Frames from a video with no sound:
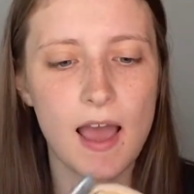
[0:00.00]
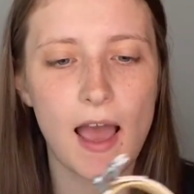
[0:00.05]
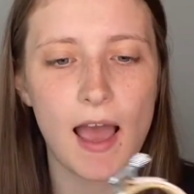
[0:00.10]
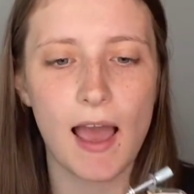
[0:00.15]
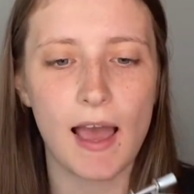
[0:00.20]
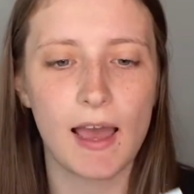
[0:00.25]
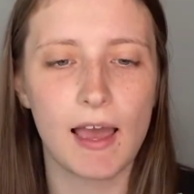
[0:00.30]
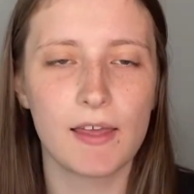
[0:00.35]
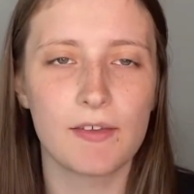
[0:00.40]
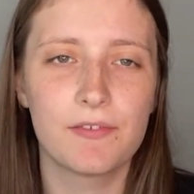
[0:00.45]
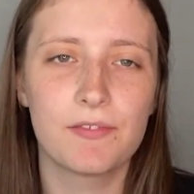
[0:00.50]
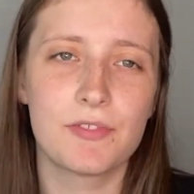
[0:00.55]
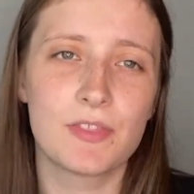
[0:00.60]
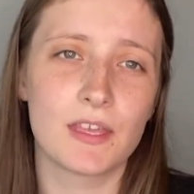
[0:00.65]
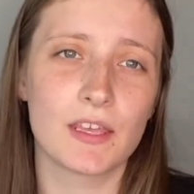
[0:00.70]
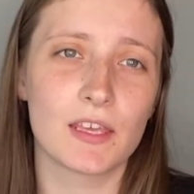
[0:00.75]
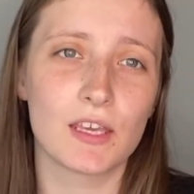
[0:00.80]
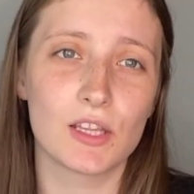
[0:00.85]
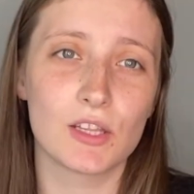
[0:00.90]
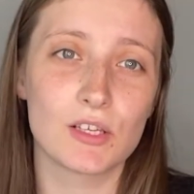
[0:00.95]
I
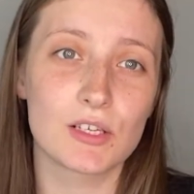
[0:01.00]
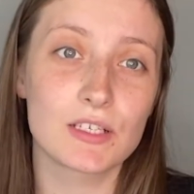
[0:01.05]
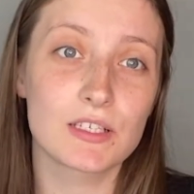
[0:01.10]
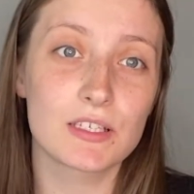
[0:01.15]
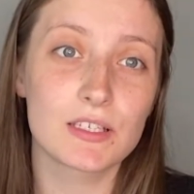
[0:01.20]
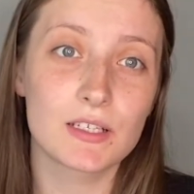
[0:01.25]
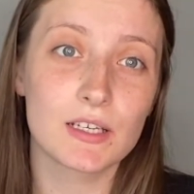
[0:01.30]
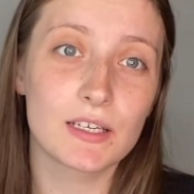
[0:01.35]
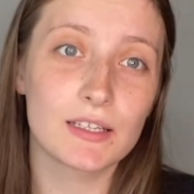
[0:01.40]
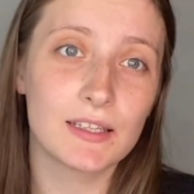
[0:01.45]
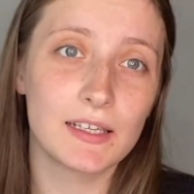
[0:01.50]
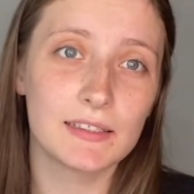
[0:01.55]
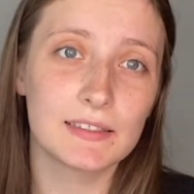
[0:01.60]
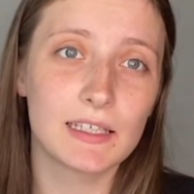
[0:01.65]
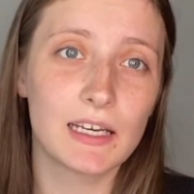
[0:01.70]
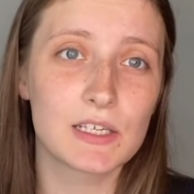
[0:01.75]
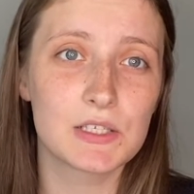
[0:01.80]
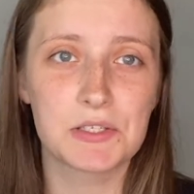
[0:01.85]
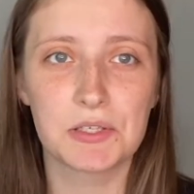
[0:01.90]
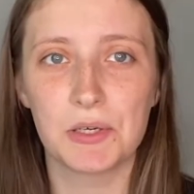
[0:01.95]
think it looks good like
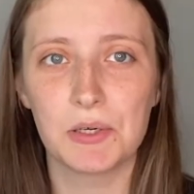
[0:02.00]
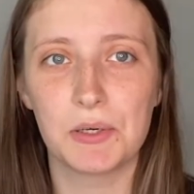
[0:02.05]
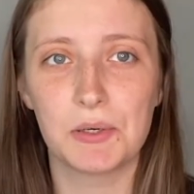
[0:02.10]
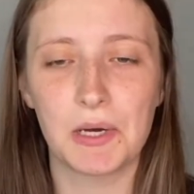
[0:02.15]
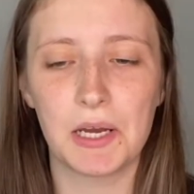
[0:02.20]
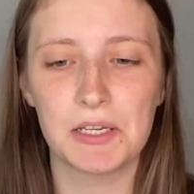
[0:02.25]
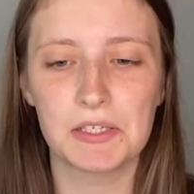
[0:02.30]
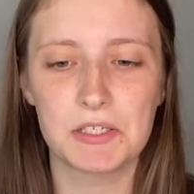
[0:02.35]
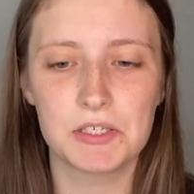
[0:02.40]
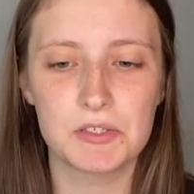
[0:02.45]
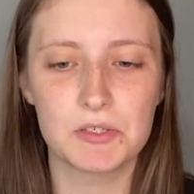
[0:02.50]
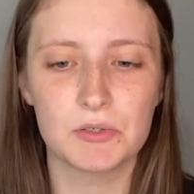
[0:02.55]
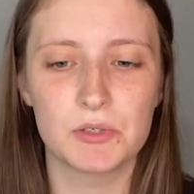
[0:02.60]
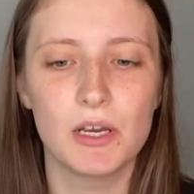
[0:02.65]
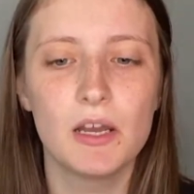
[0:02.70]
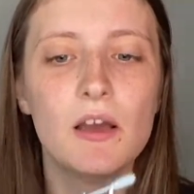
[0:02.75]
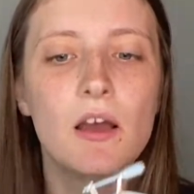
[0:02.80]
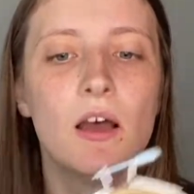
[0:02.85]
that, so I just do it.